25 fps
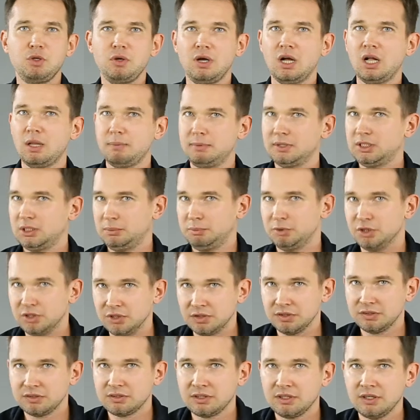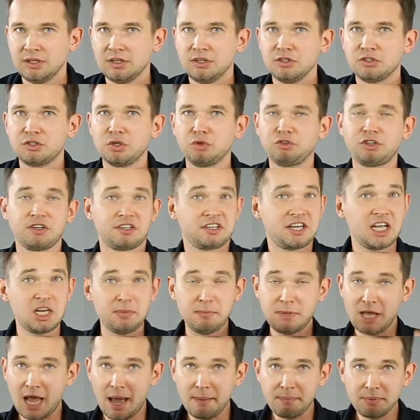to help entrepreneurs. So just
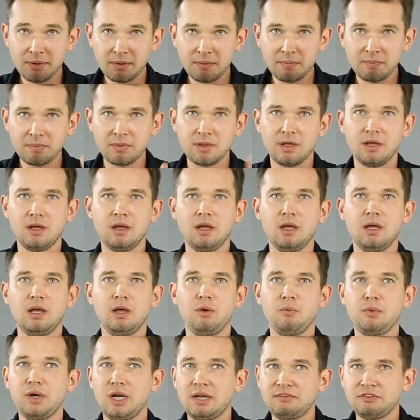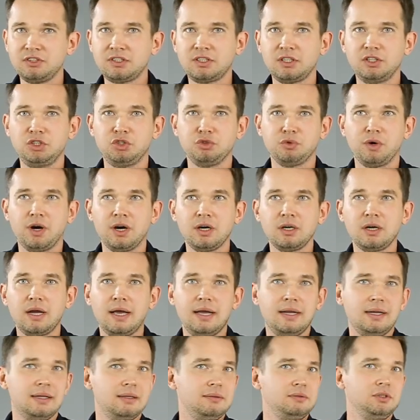hit me up whenever stage you are,
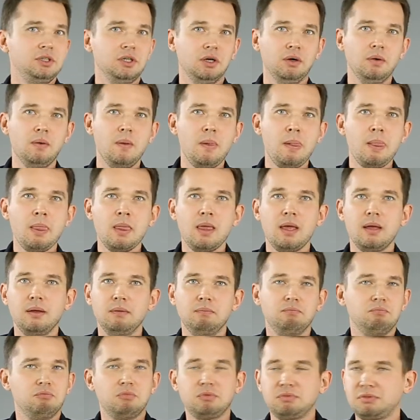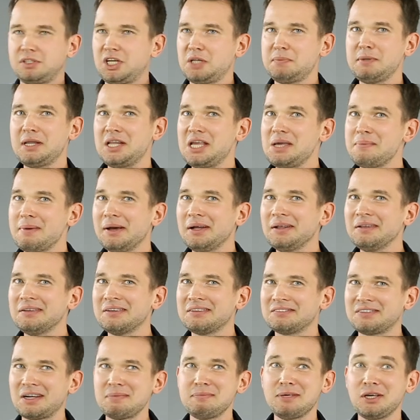and you know, hit me an email,
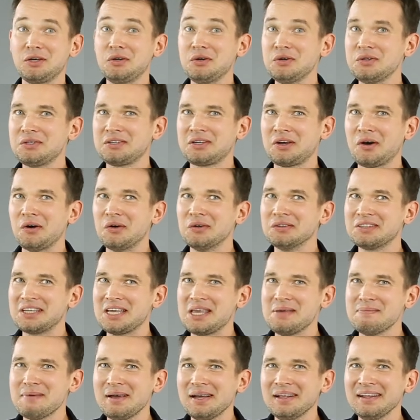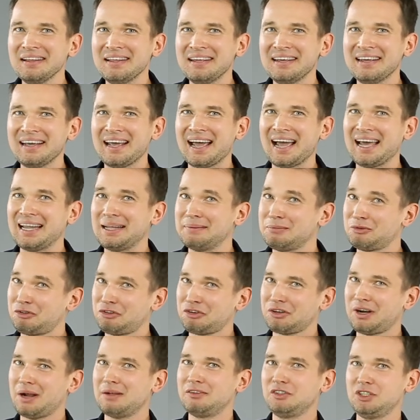write me a good cold email, and I'm
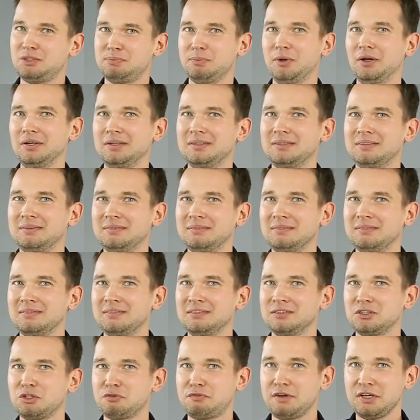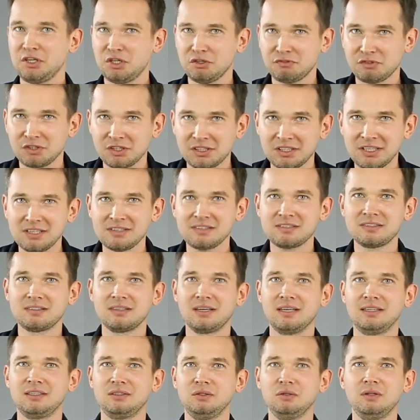sure I'll respond. So thank you for this,
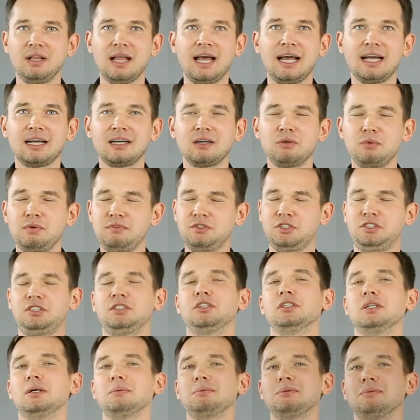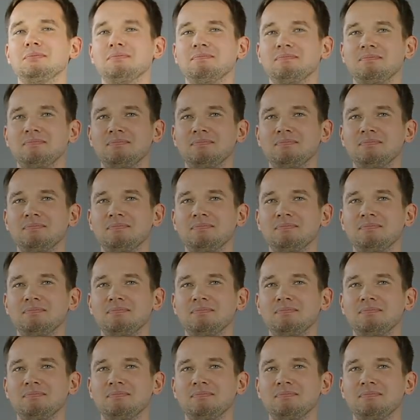and good luck with your startup.